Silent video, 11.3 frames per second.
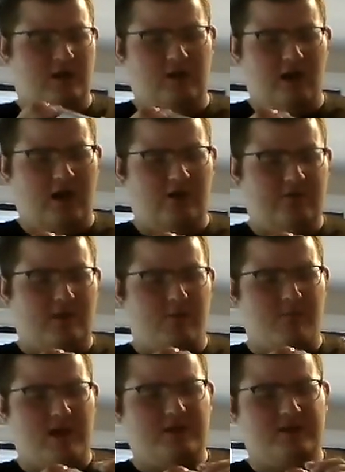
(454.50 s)
it in half and then
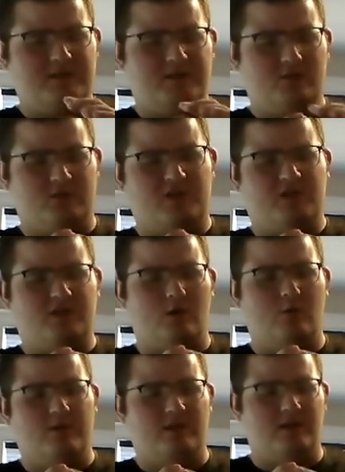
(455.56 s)
make this into a
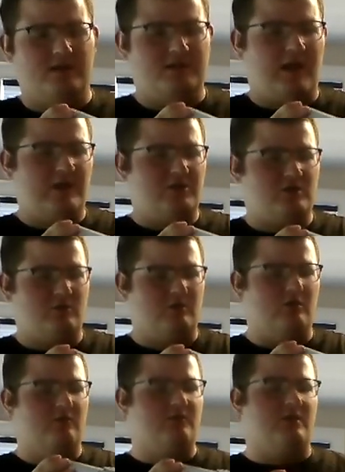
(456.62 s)
scope and then attach it to a
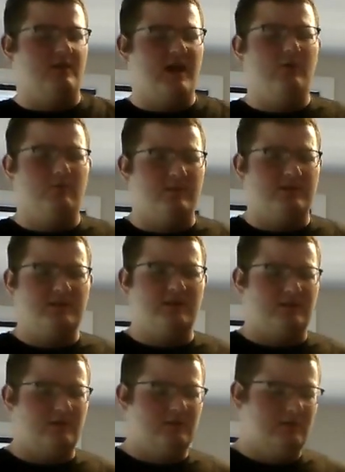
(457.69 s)
Nerf gun. That would be sick.